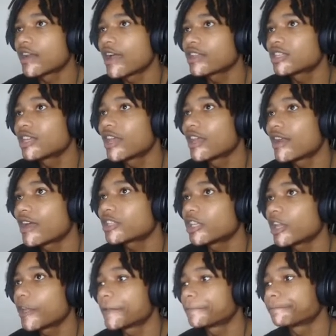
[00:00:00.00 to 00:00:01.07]
Not today, not
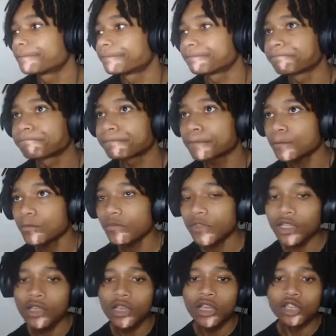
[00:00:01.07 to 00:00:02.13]
today.
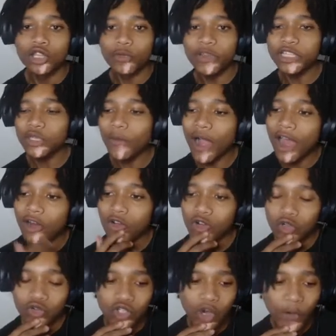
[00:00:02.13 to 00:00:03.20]
The reason why I don't
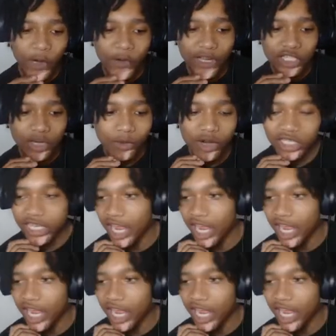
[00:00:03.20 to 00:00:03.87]
do song requests no more,